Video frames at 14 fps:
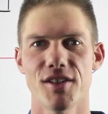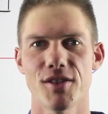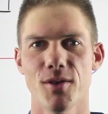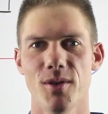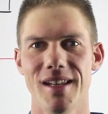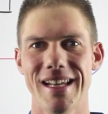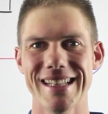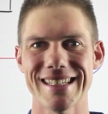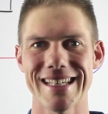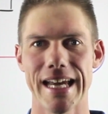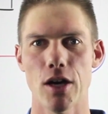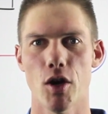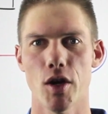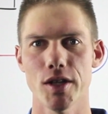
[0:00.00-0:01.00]
So let's
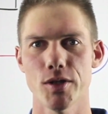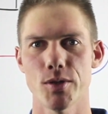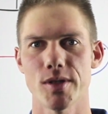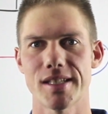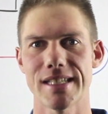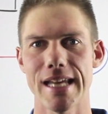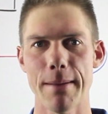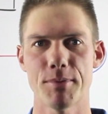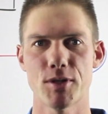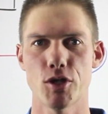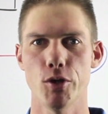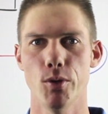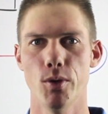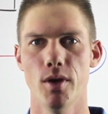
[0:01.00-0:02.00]
get on to step
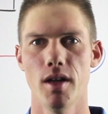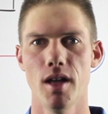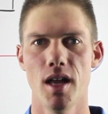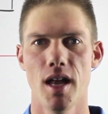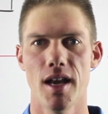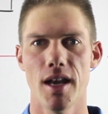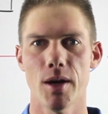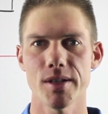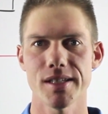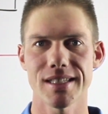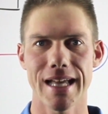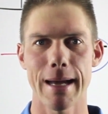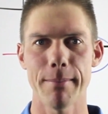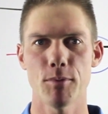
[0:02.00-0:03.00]
2. Now it's
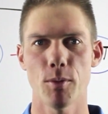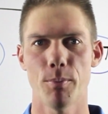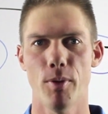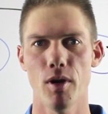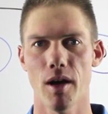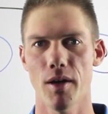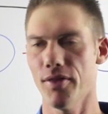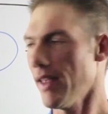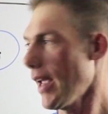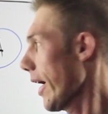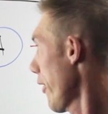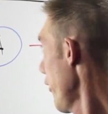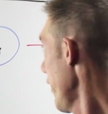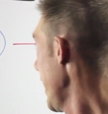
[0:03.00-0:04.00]
time to pull out the
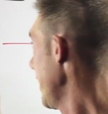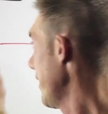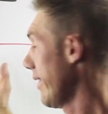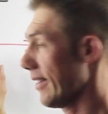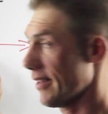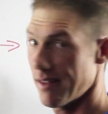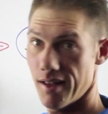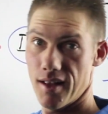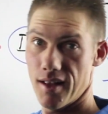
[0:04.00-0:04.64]
aerator.